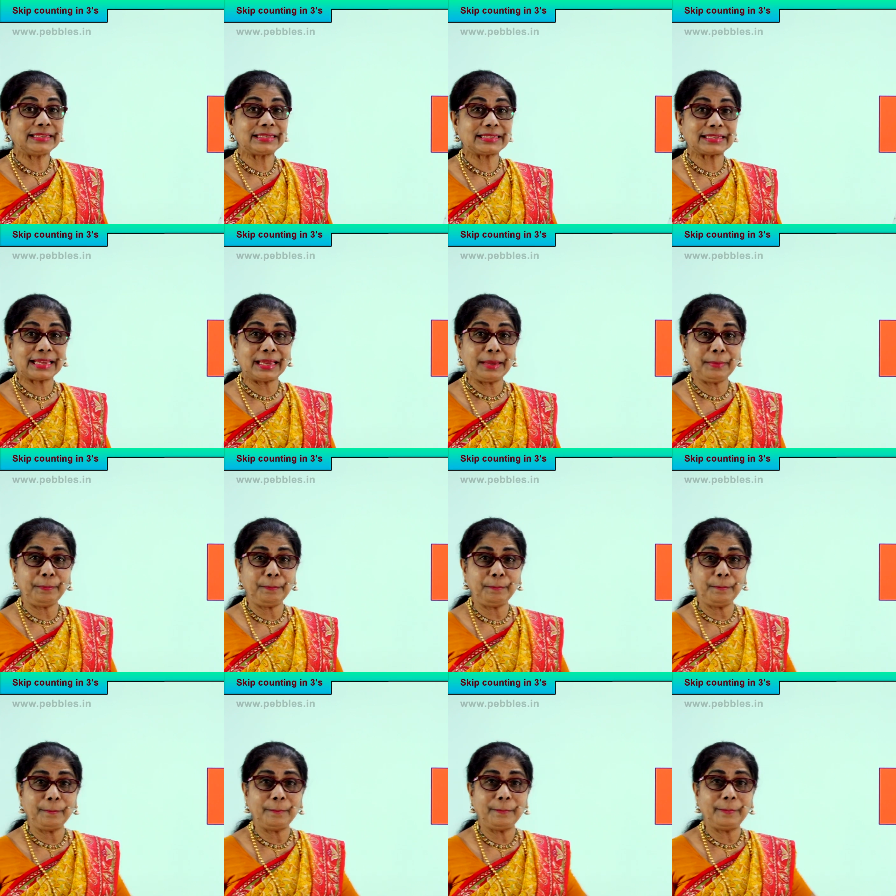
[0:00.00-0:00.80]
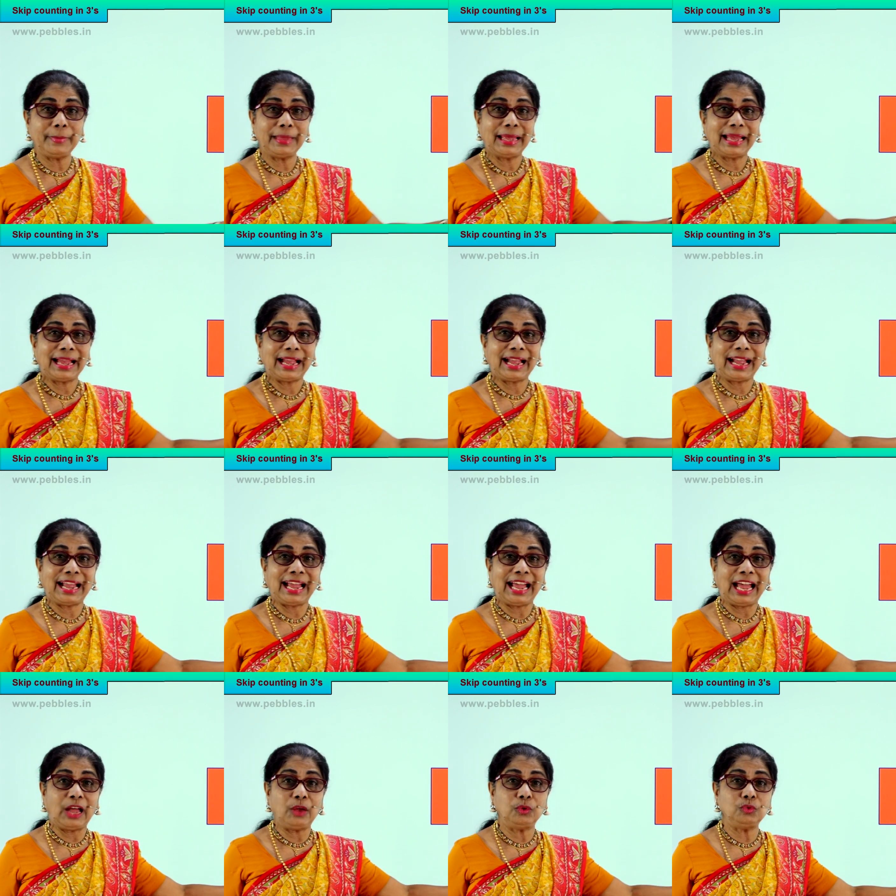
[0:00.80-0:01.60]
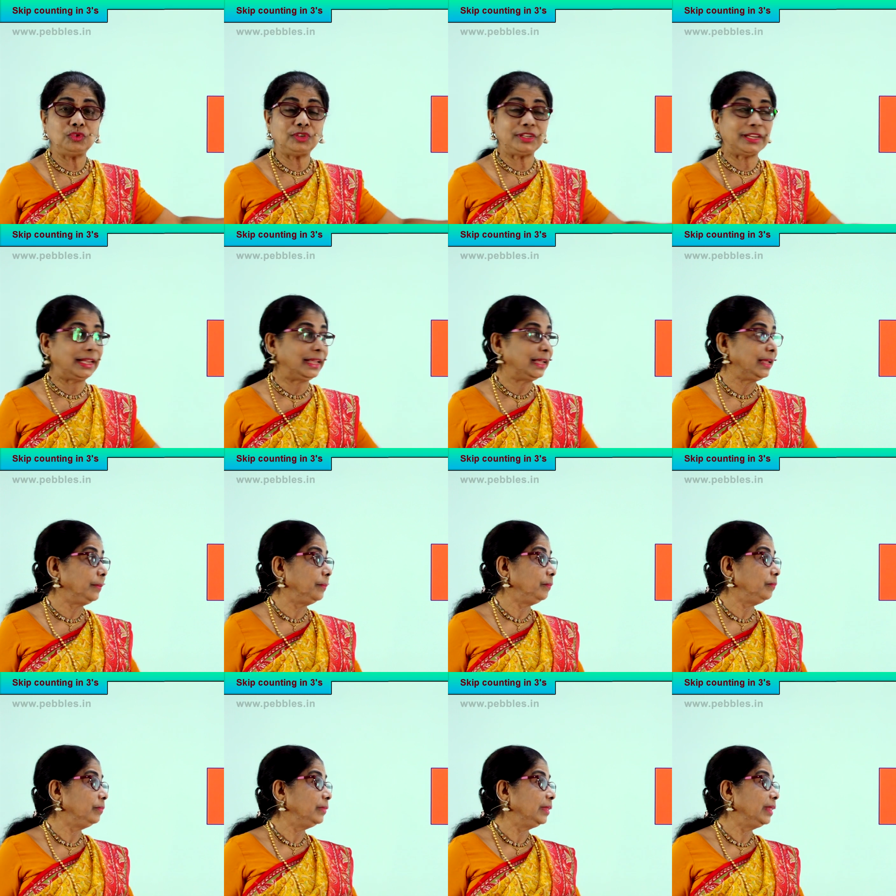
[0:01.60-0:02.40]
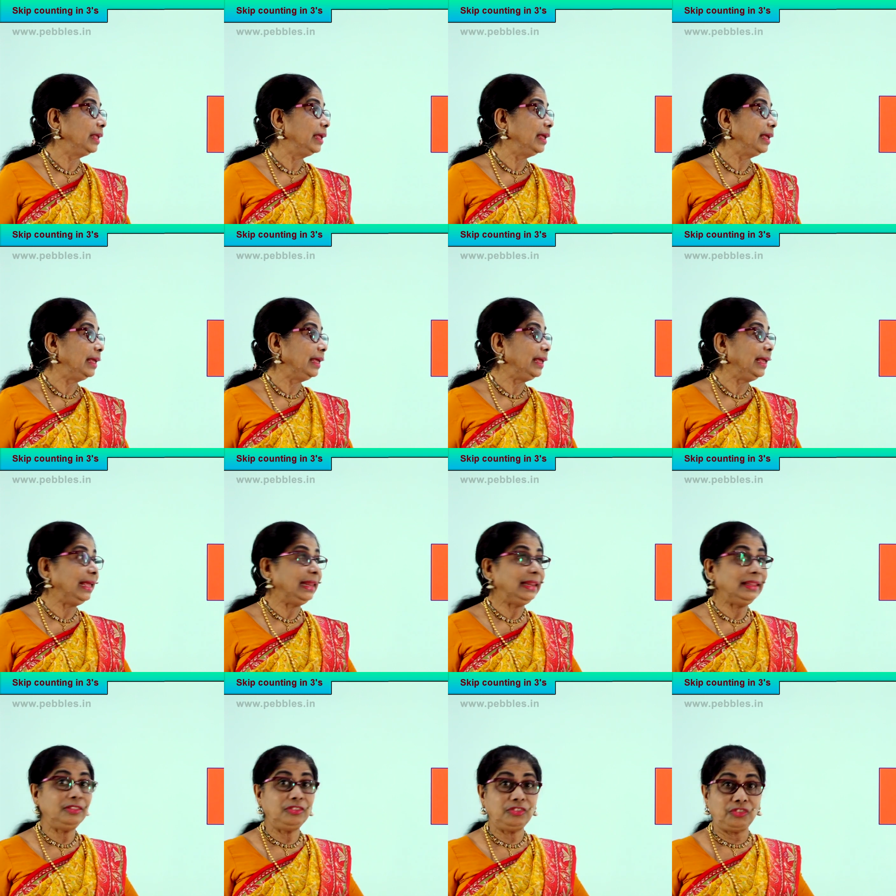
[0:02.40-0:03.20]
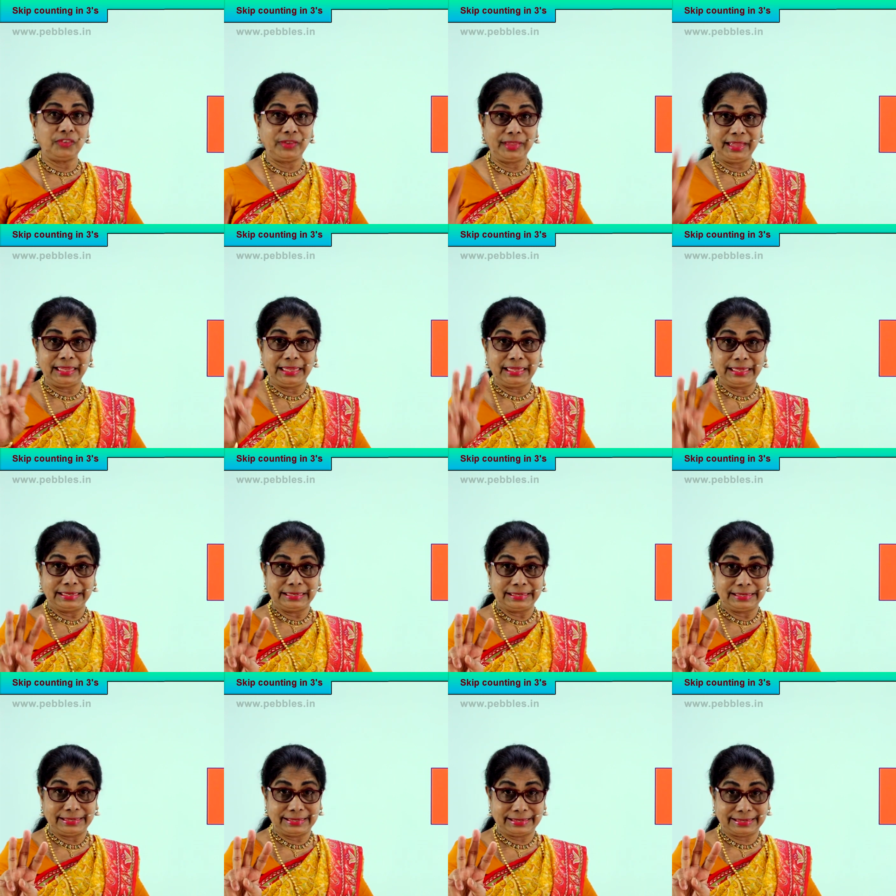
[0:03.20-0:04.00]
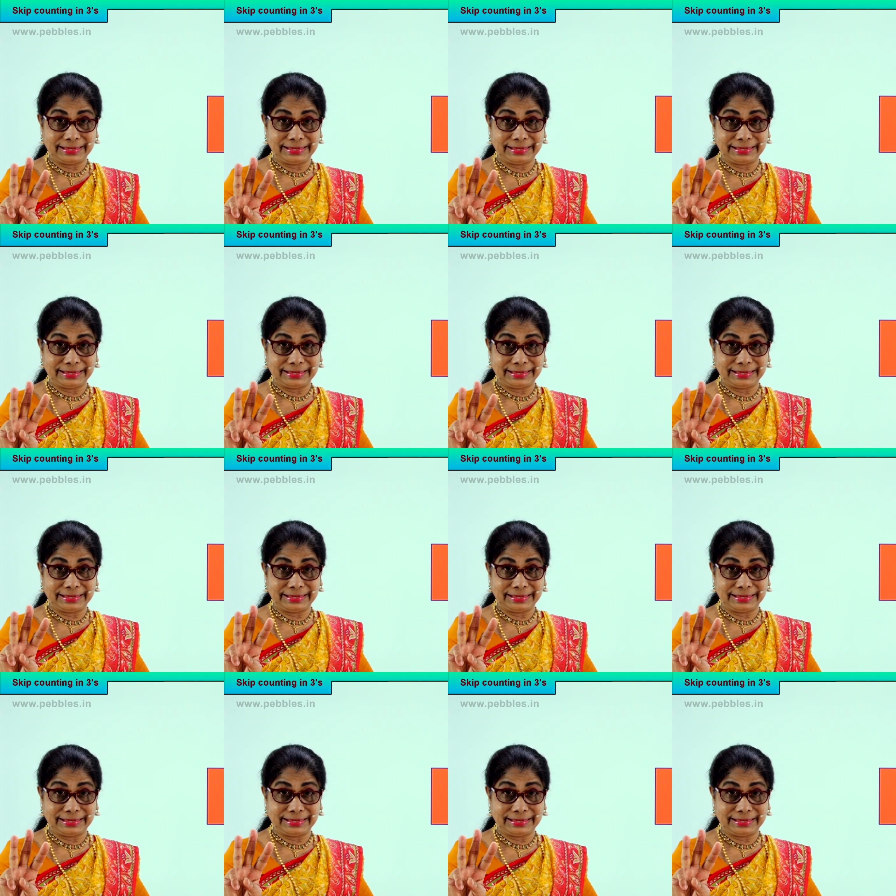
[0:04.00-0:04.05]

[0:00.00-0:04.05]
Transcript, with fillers: Skip counting in threes.